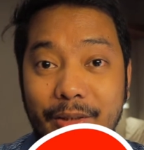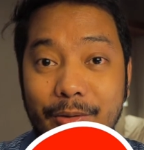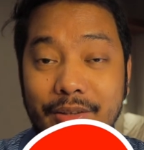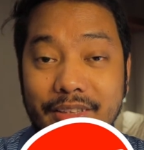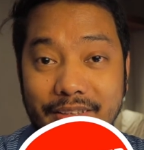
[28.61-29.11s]

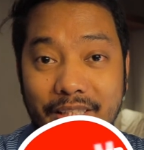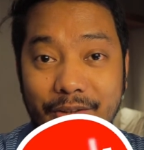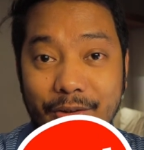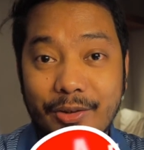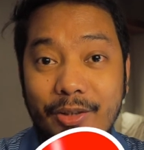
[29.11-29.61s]
own
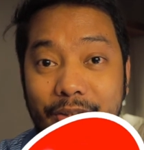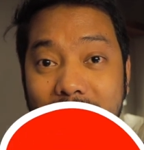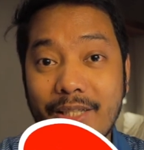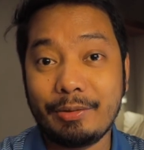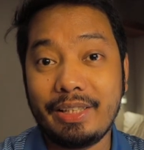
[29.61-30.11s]
structure on
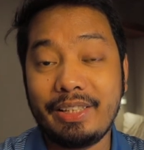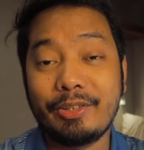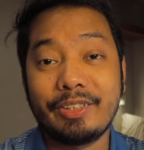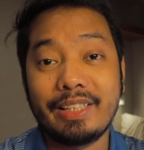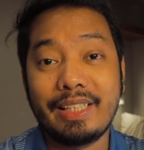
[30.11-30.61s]
how they
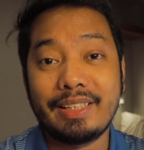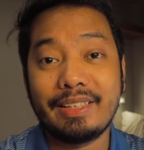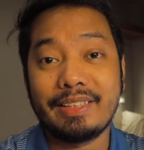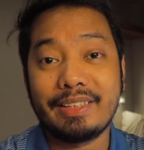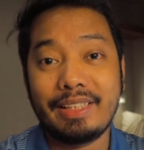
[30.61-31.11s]
organize
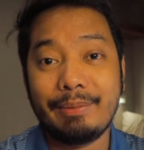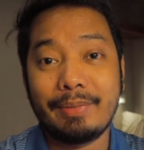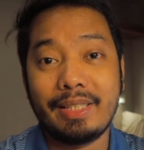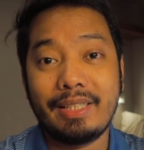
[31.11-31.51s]
their team.